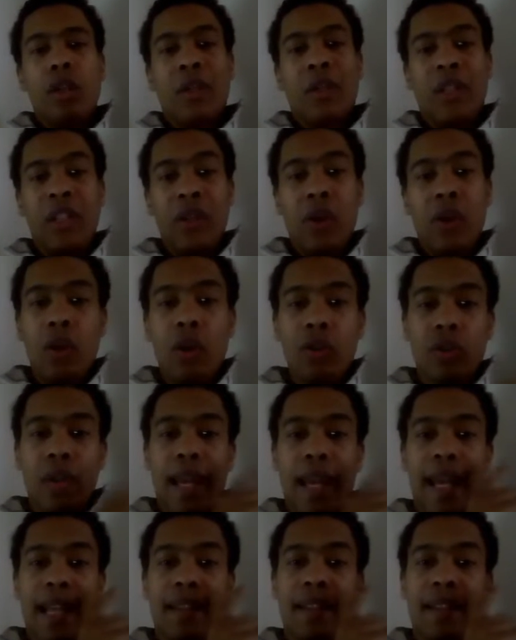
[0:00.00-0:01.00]
You also
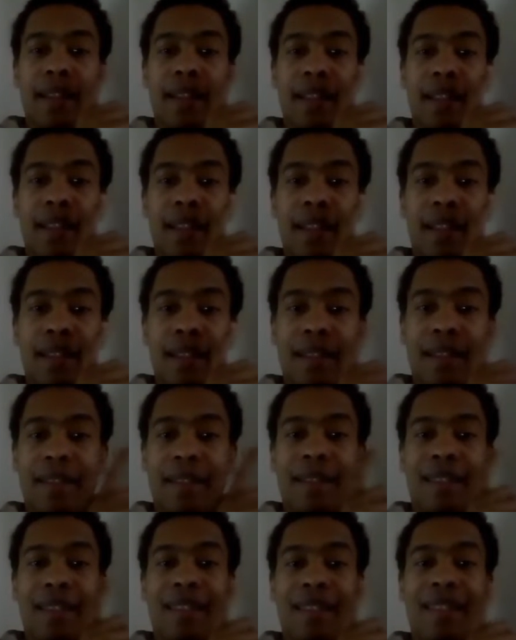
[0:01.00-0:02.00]
had the
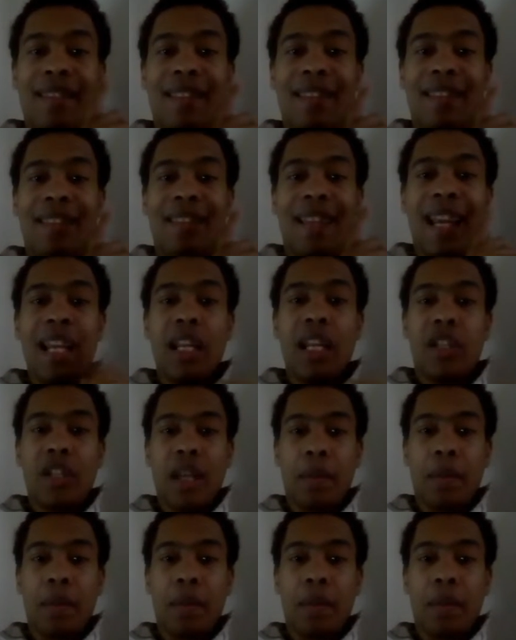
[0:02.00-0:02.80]
Danish